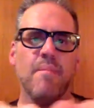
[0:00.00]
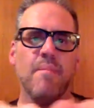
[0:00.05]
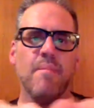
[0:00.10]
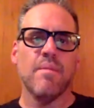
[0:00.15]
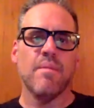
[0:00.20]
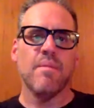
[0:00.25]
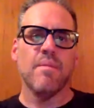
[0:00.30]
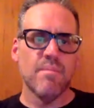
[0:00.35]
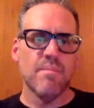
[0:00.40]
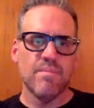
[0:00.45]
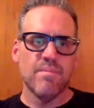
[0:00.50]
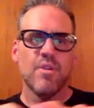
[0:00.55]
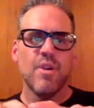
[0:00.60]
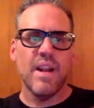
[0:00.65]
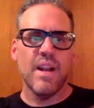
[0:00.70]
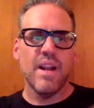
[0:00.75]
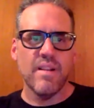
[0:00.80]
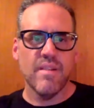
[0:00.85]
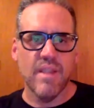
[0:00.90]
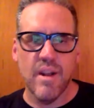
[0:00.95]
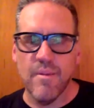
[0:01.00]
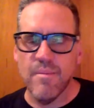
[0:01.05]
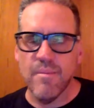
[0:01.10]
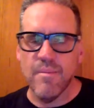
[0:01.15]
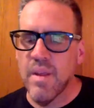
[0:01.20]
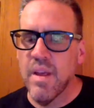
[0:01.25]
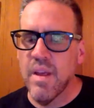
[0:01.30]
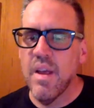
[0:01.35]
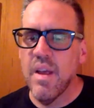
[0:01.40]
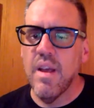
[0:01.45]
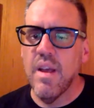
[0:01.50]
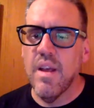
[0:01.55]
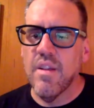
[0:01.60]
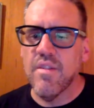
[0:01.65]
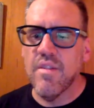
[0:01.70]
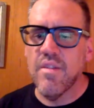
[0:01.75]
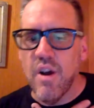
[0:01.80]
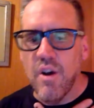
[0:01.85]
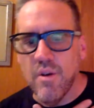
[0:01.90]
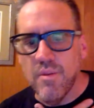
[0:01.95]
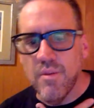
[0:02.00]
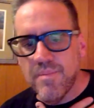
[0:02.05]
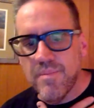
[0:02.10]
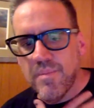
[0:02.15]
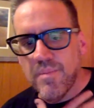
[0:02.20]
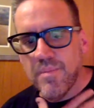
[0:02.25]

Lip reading: and credit, you know. So